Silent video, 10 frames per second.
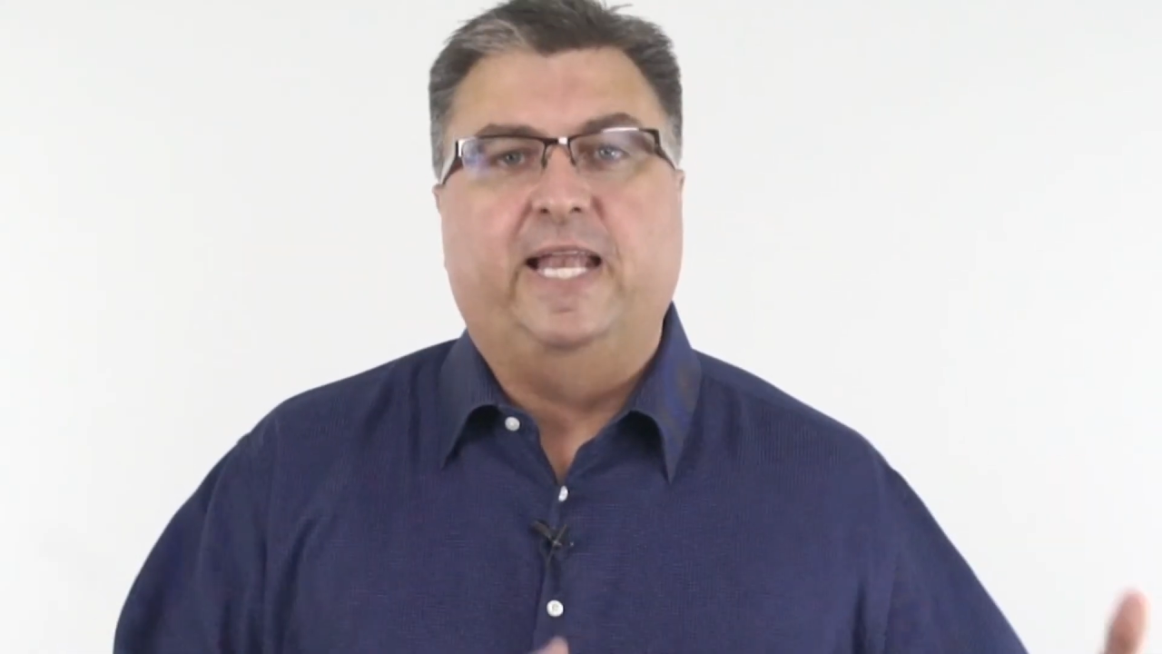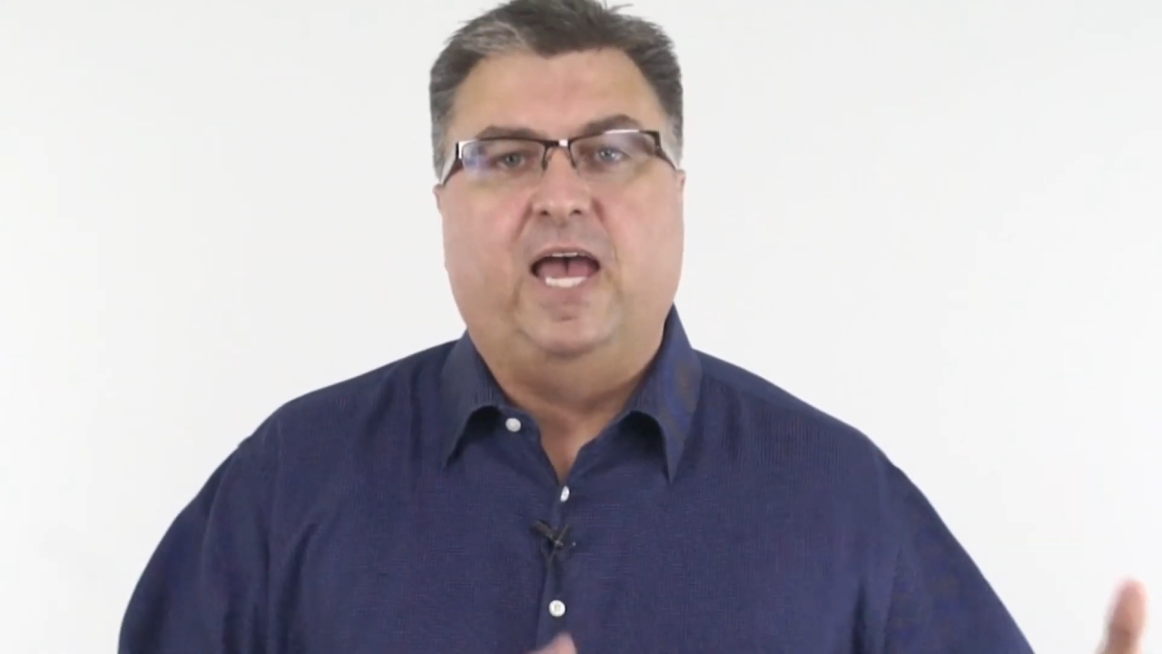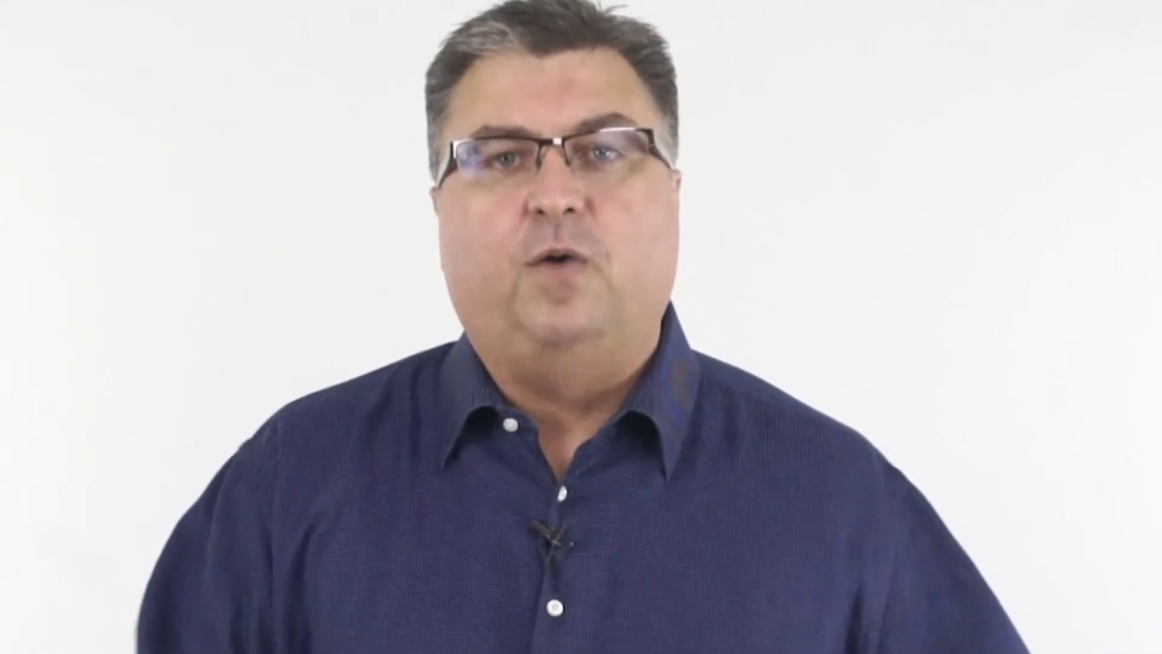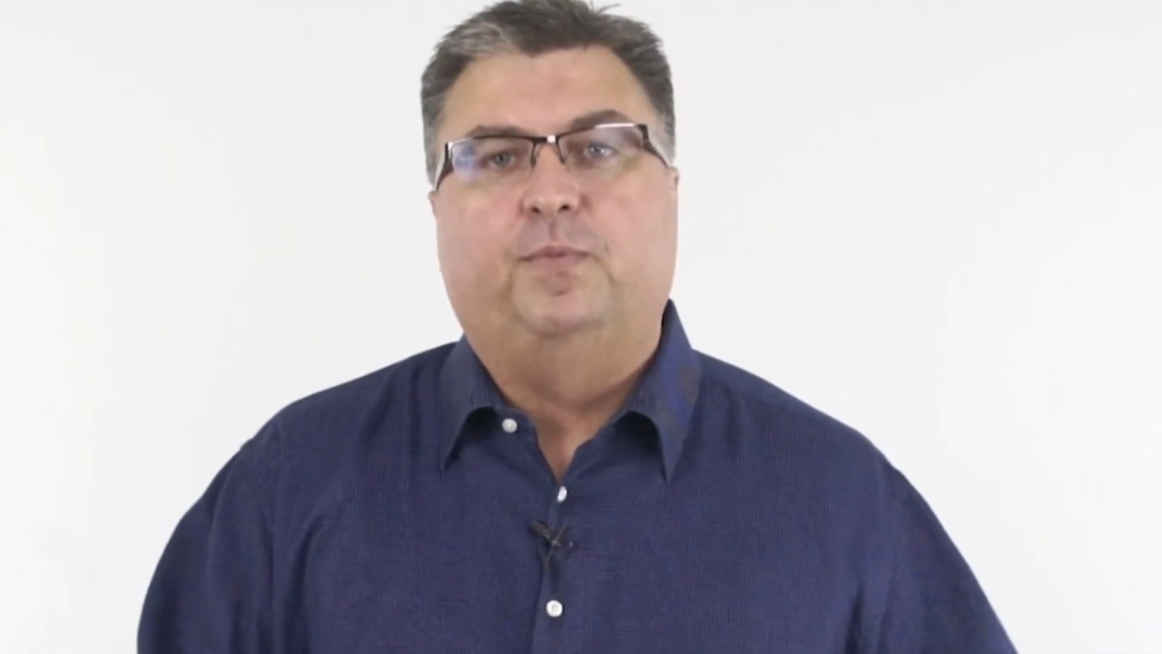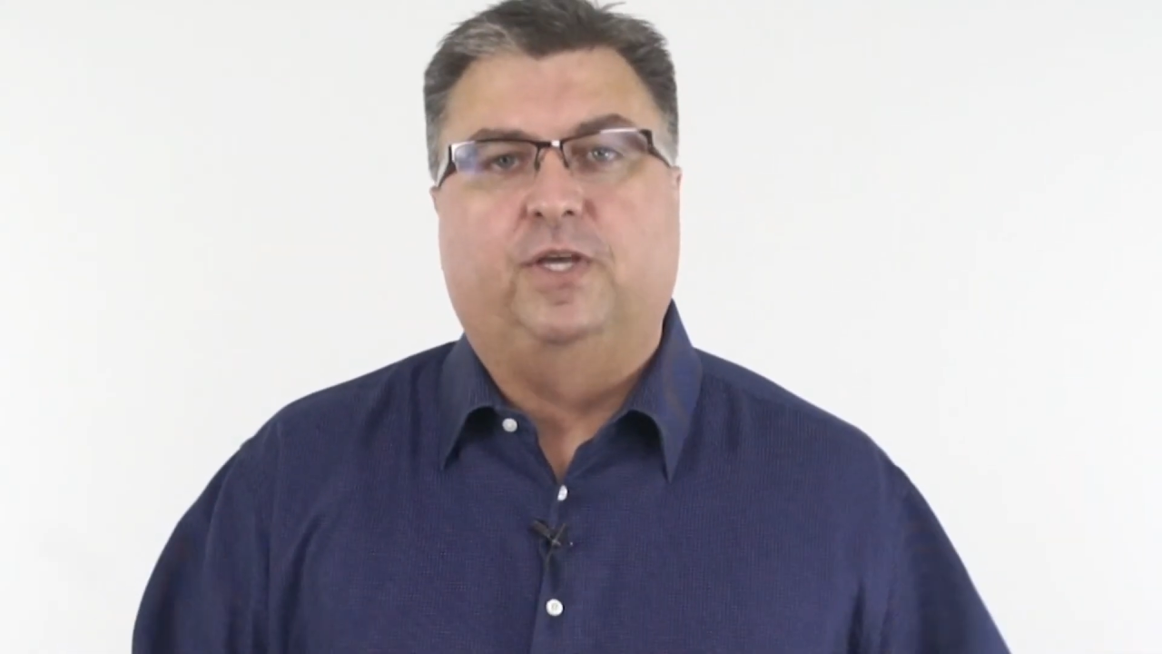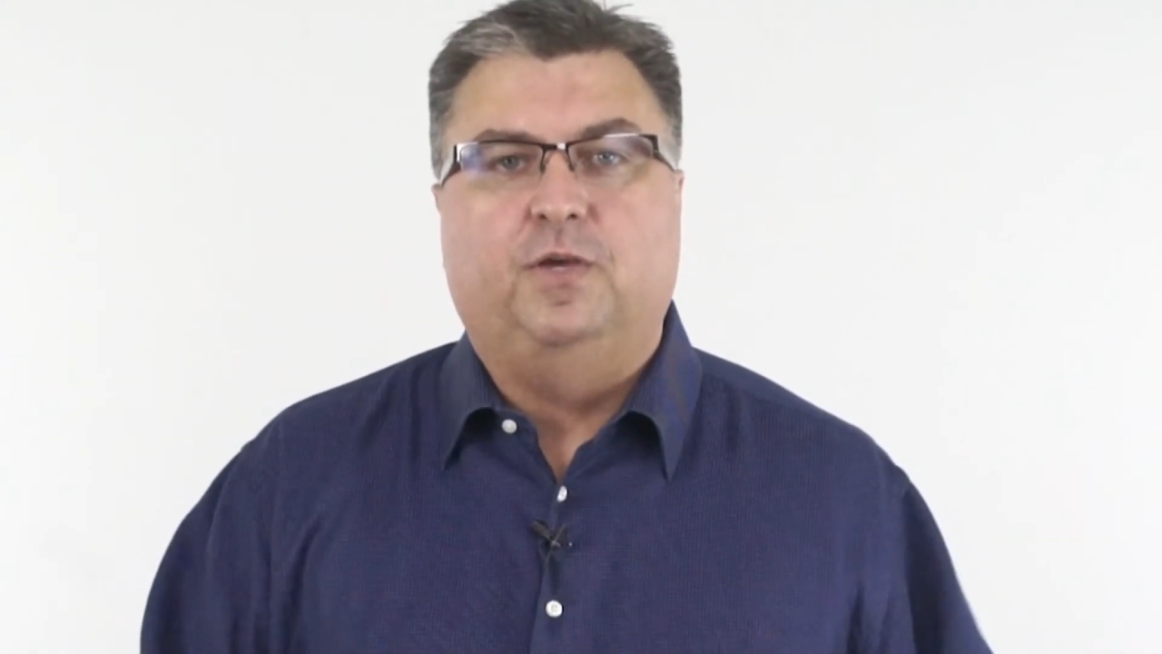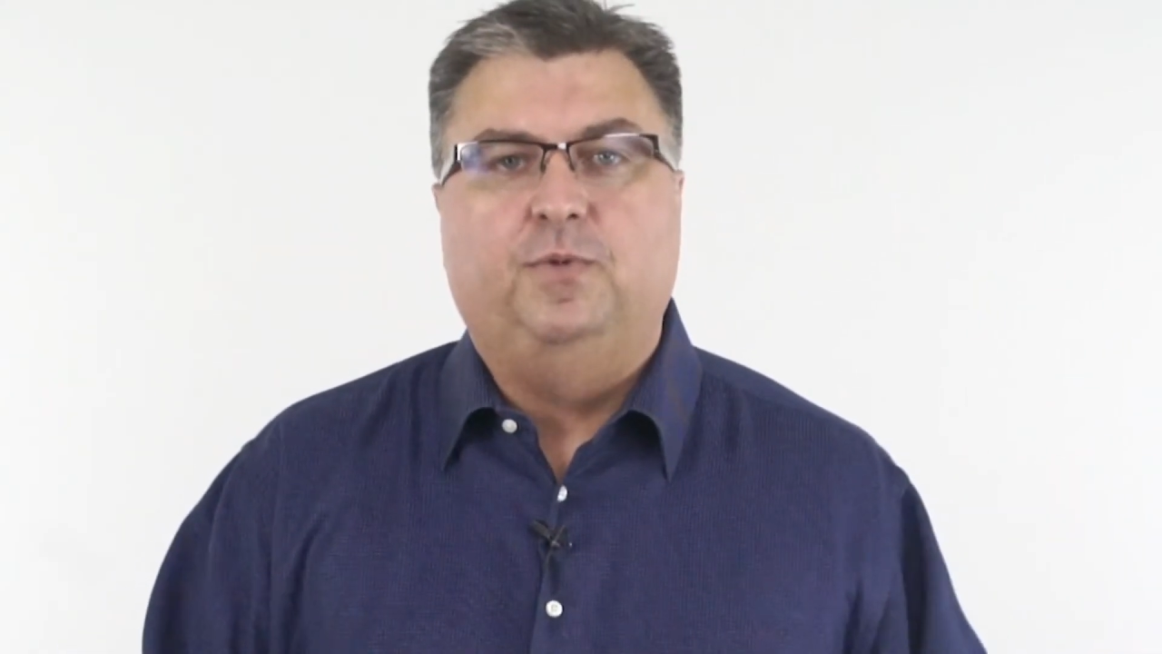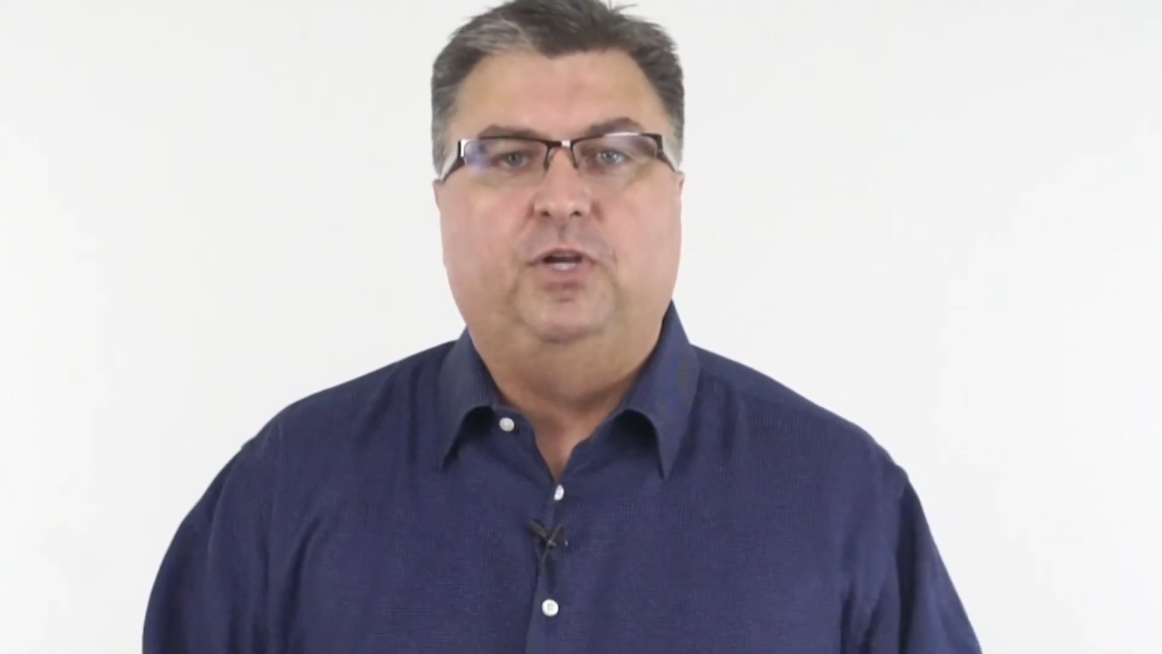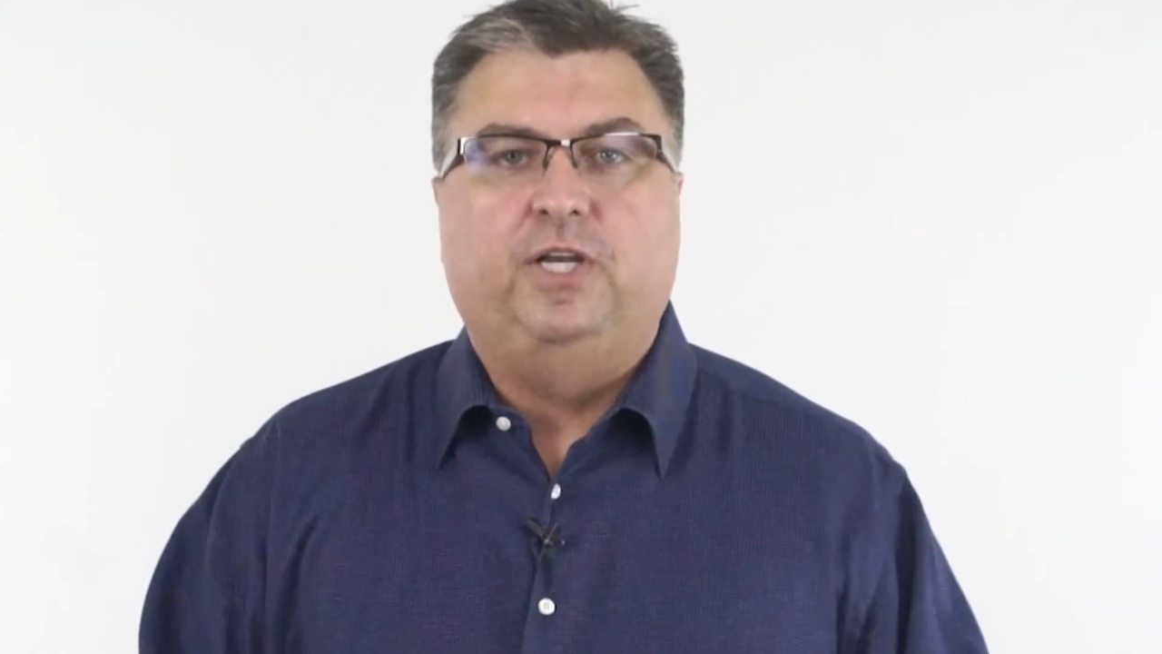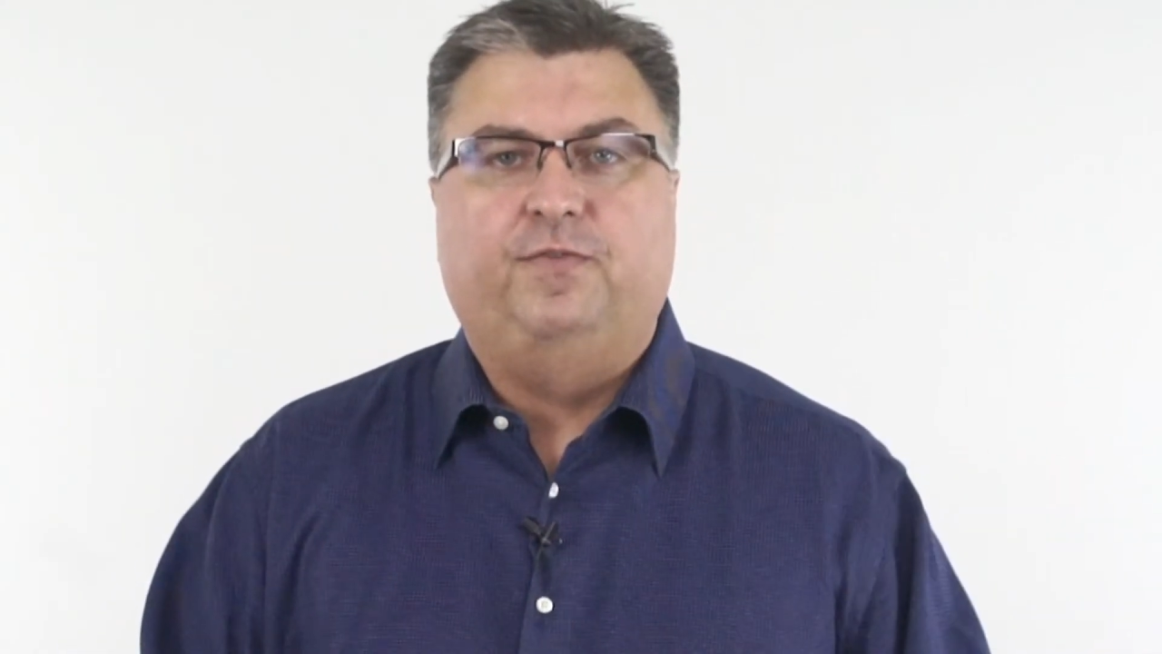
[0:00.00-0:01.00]
and help the
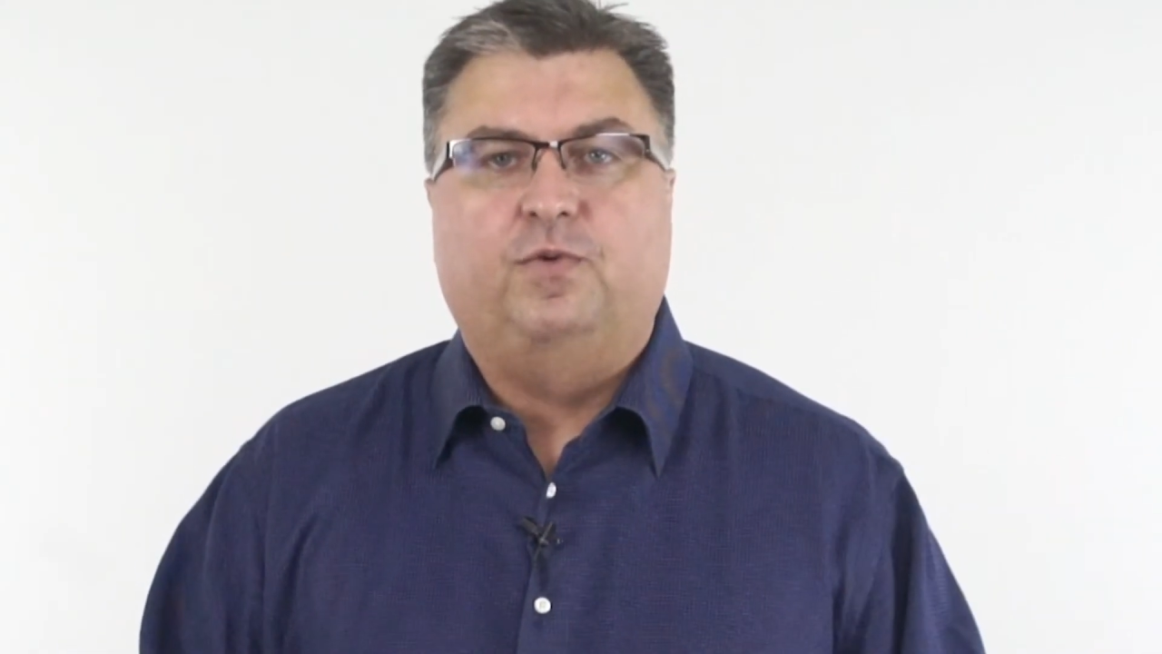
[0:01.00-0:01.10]
community